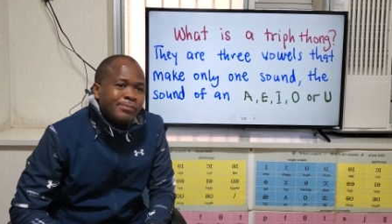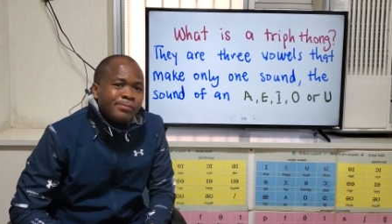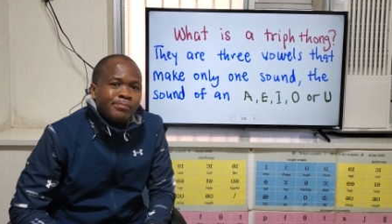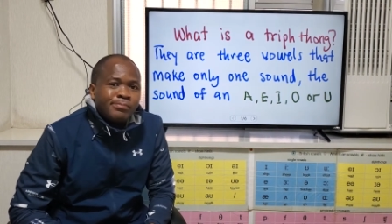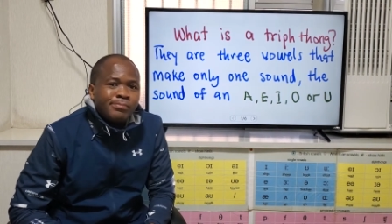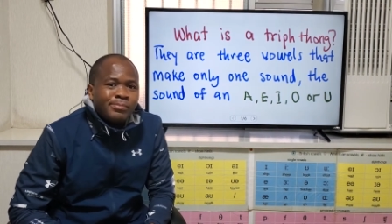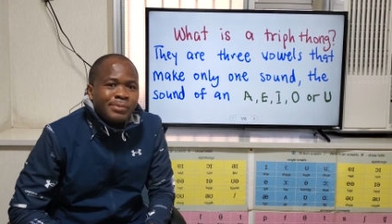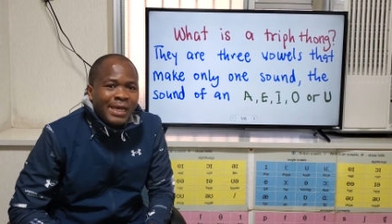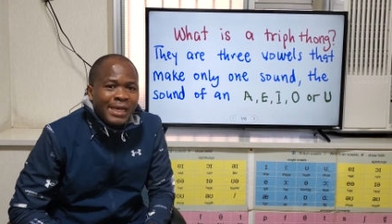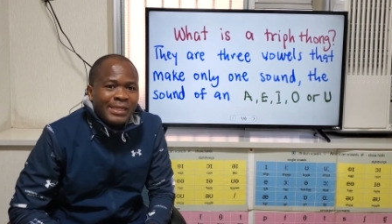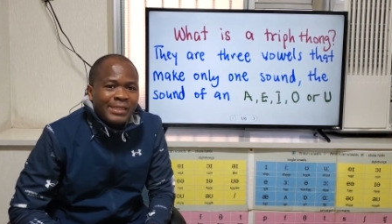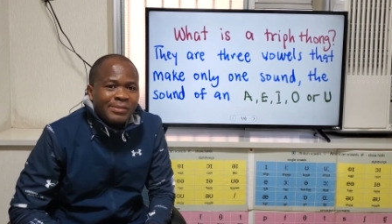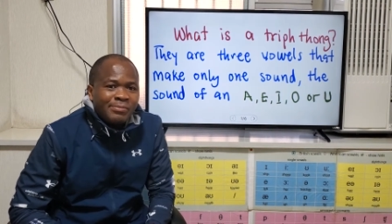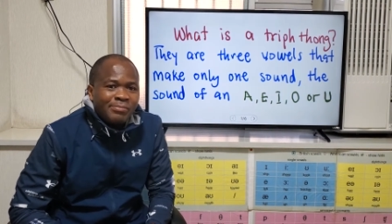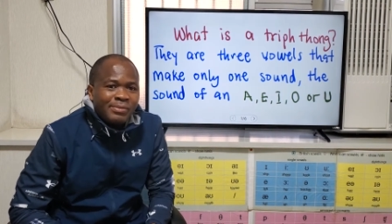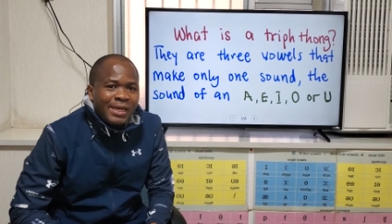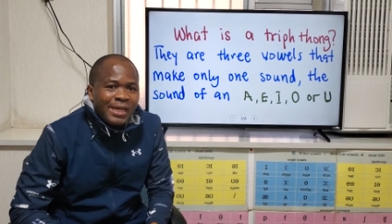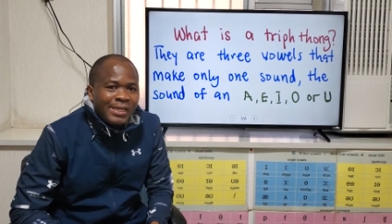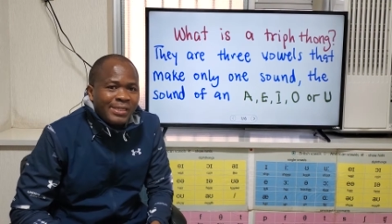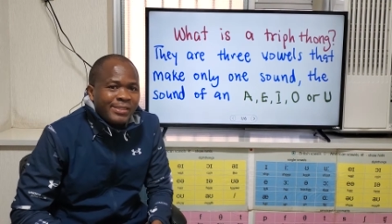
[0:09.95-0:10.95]

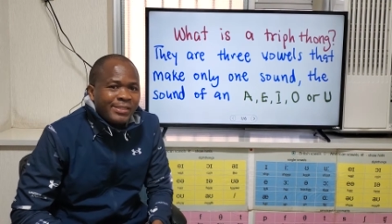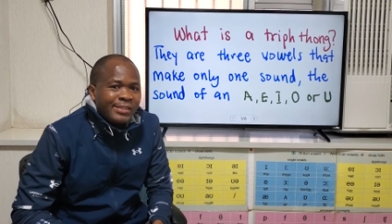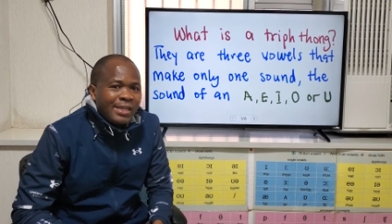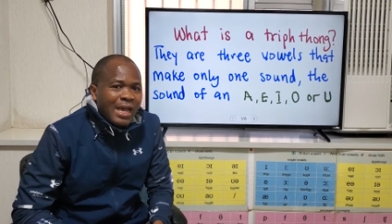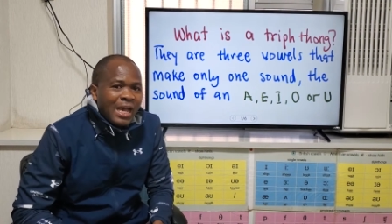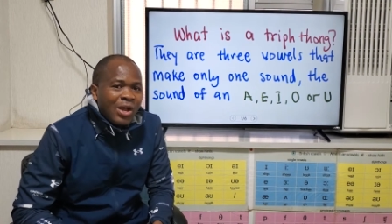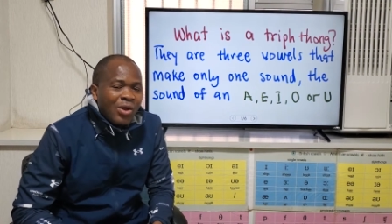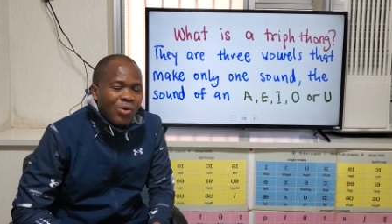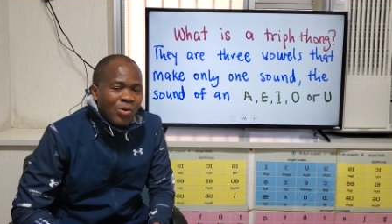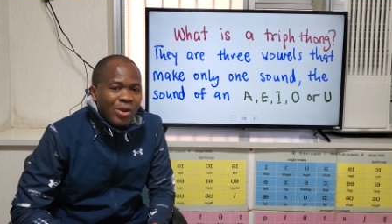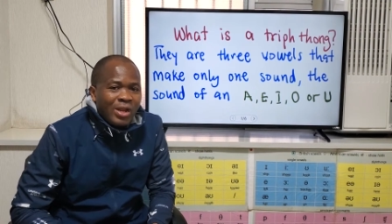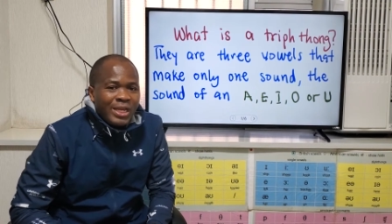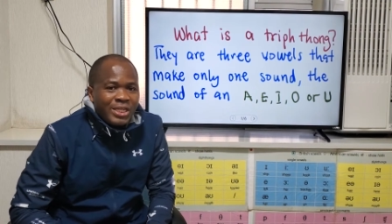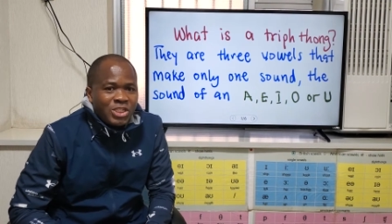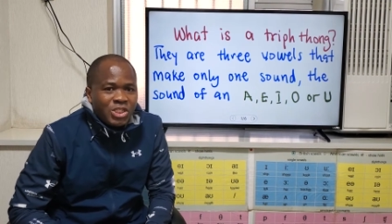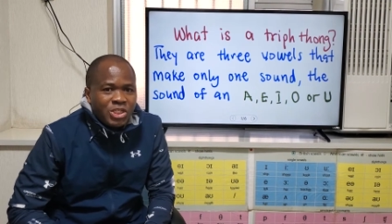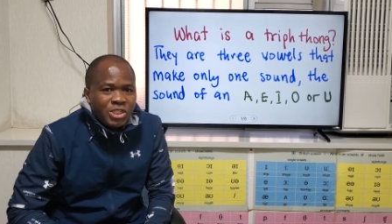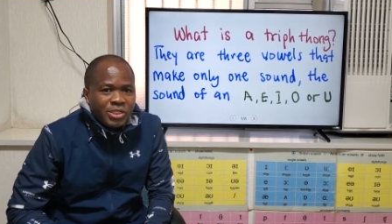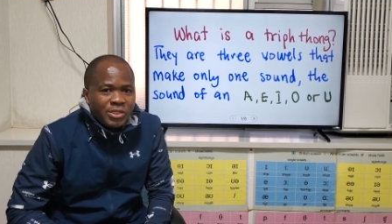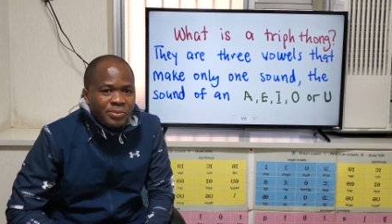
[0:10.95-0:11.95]
Barnabas
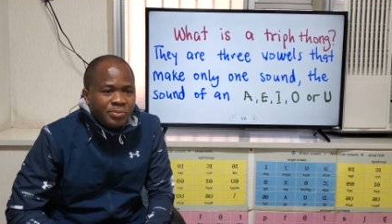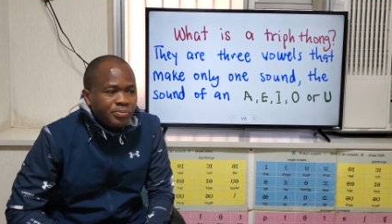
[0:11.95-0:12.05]
Acolatse.